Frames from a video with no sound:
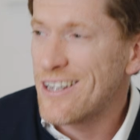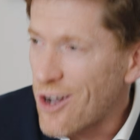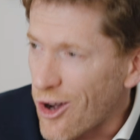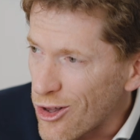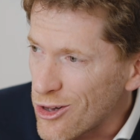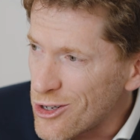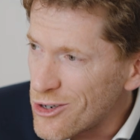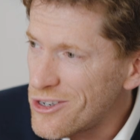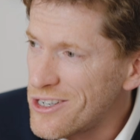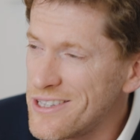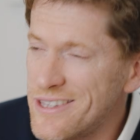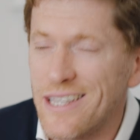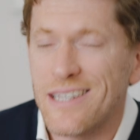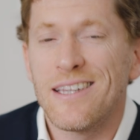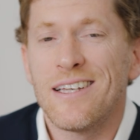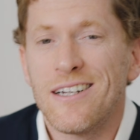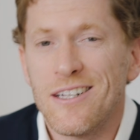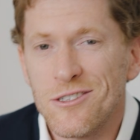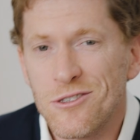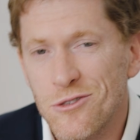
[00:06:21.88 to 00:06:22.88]
Color in
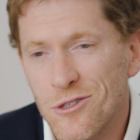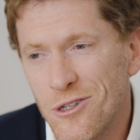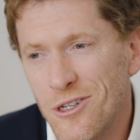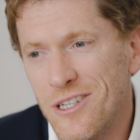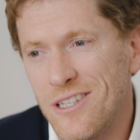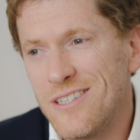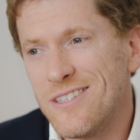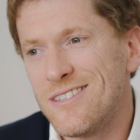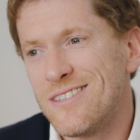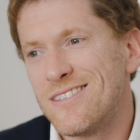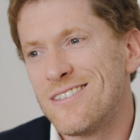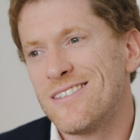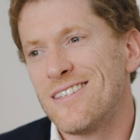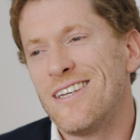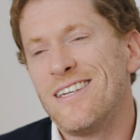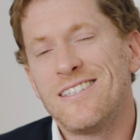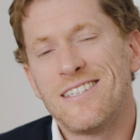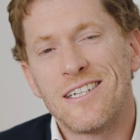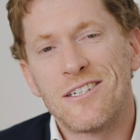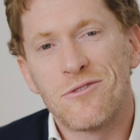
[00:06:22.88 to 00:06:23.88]
technical drawings
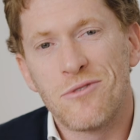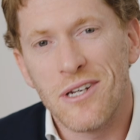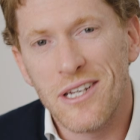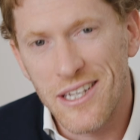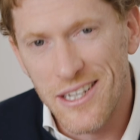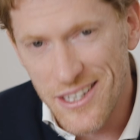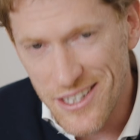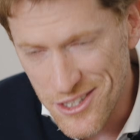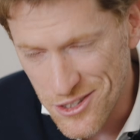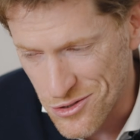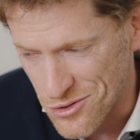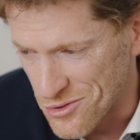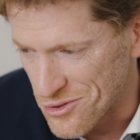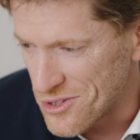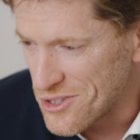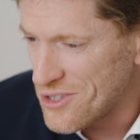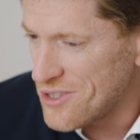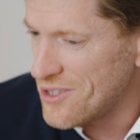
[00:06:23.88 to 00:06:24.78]
is a tricky issue.